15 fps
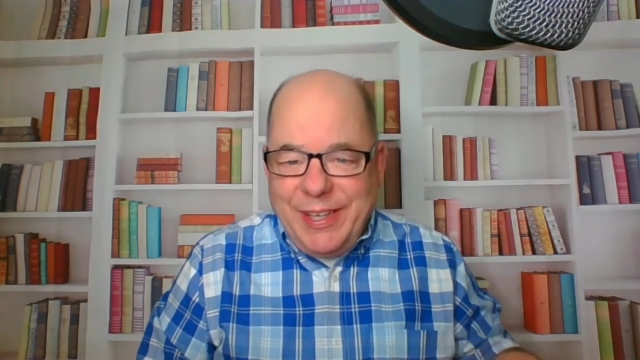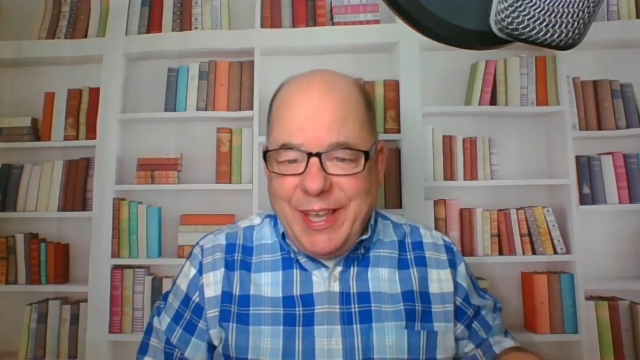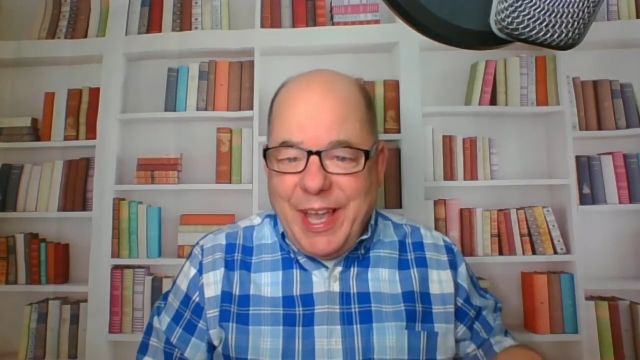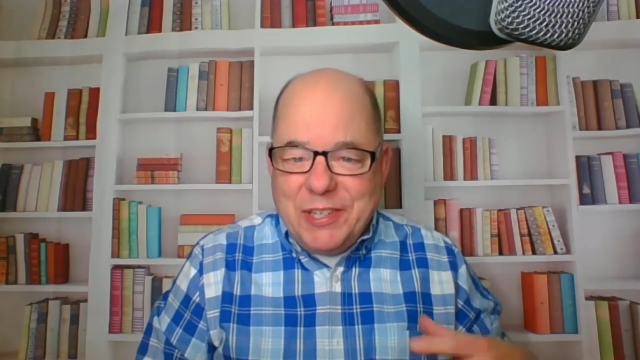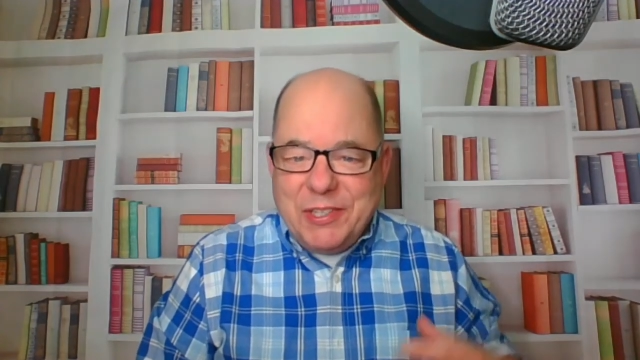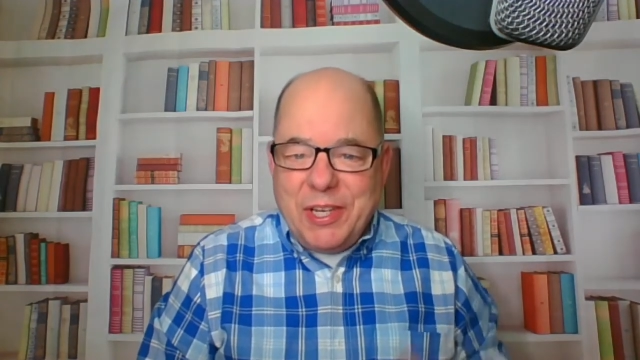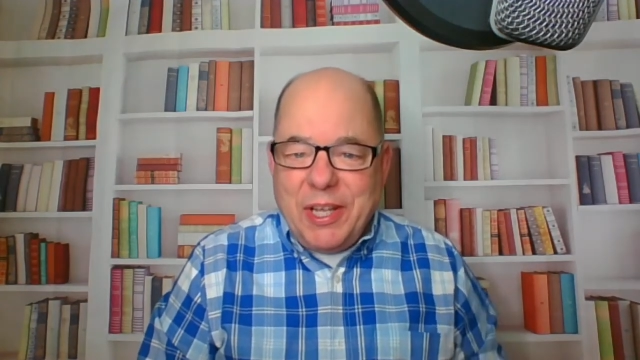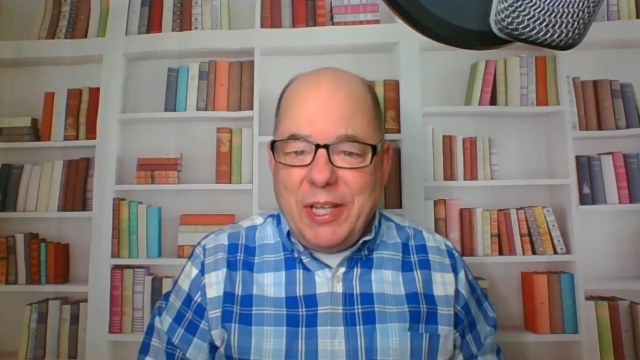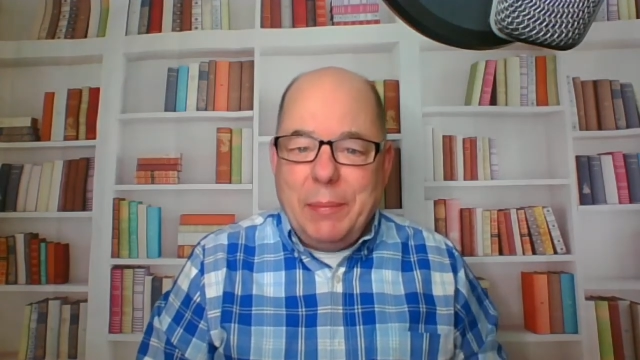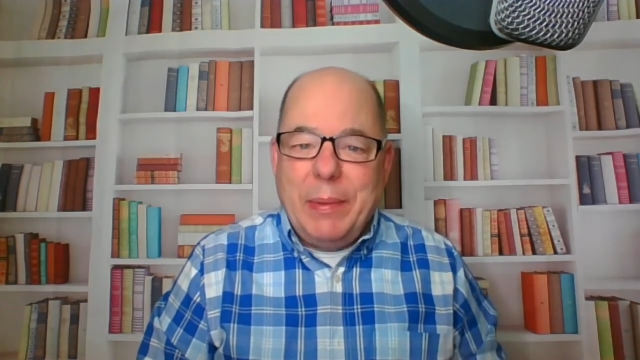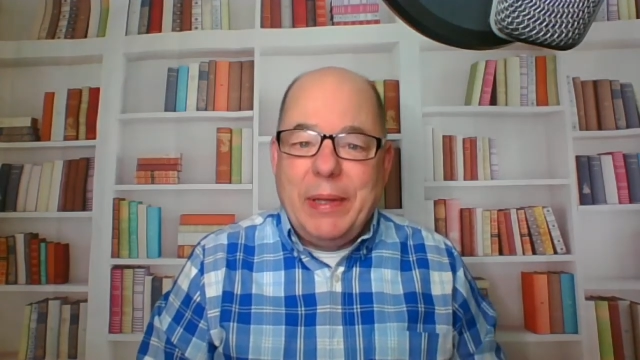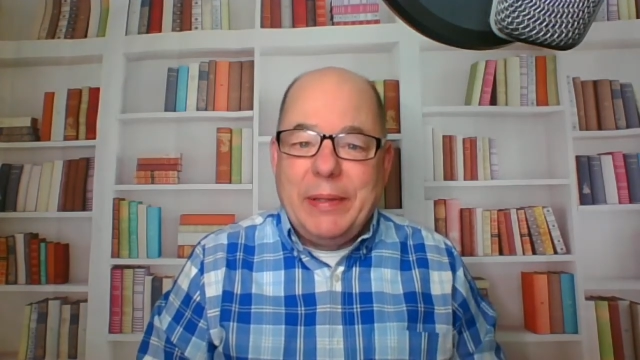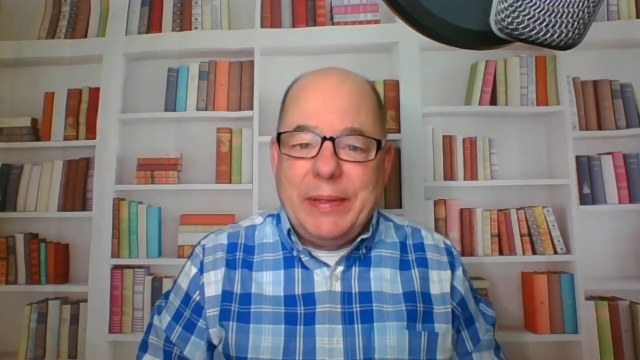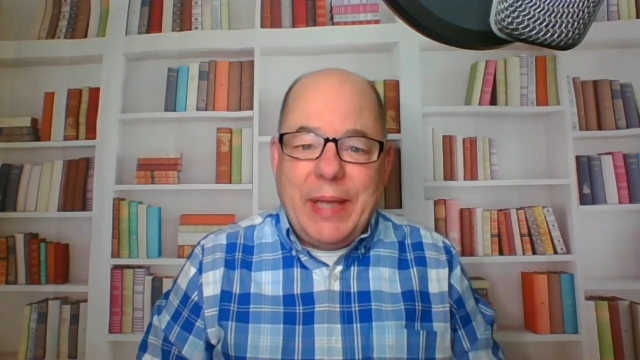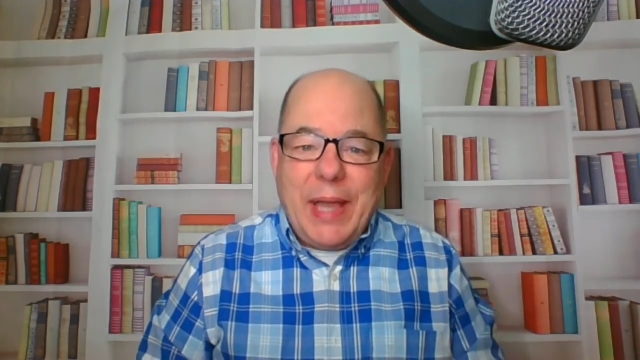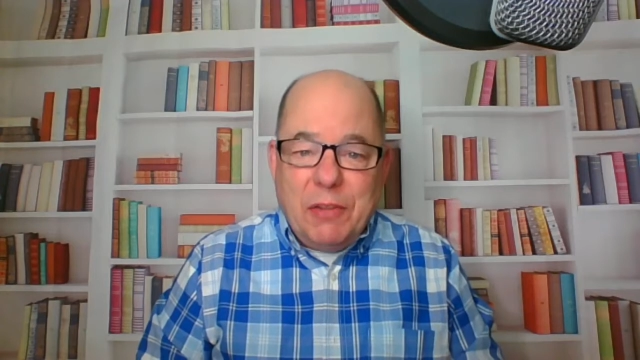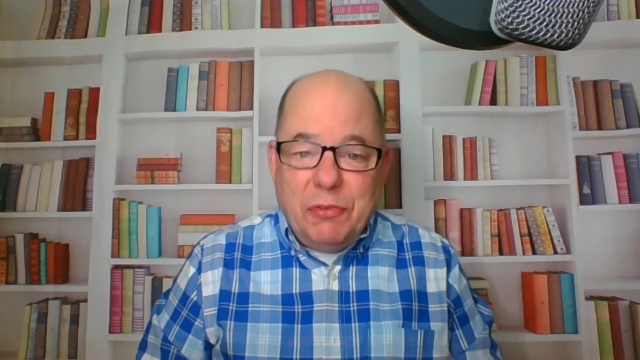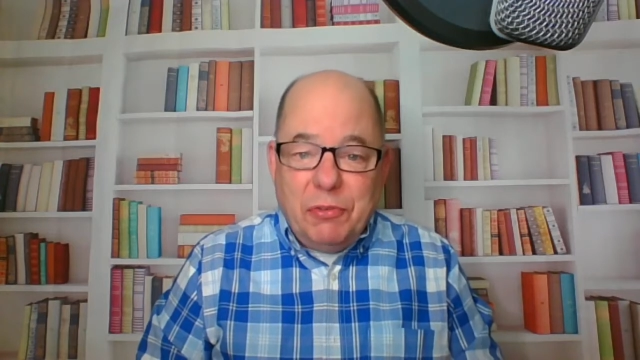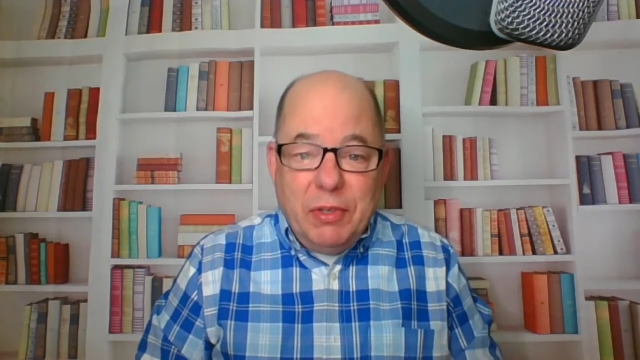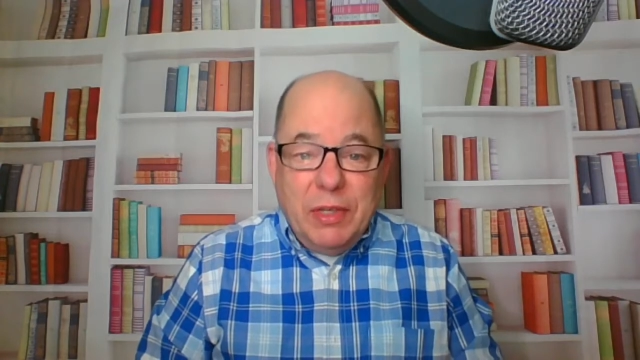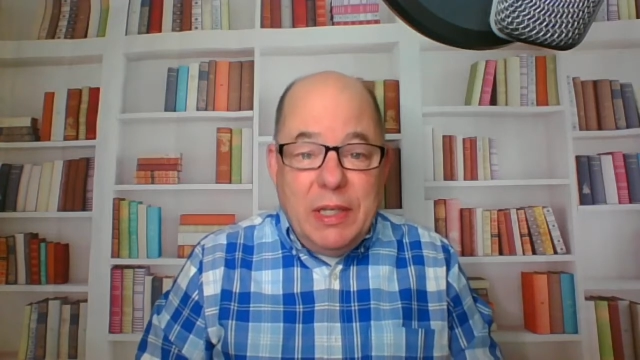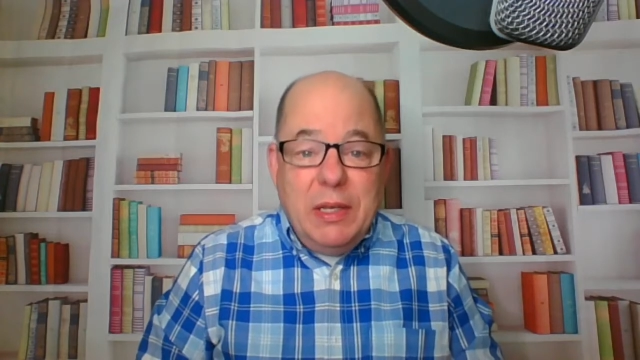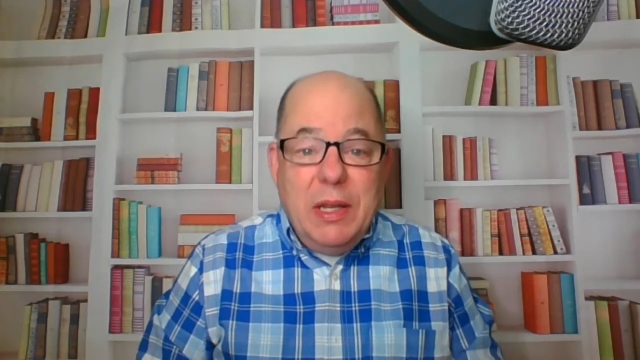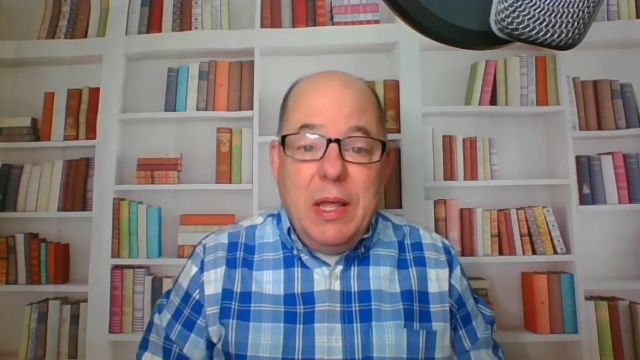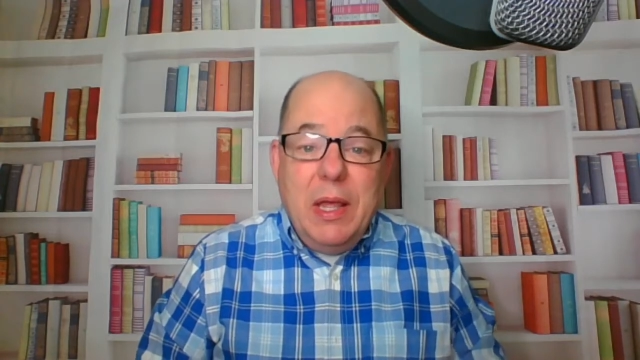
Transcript: cash I can get back to gasoline.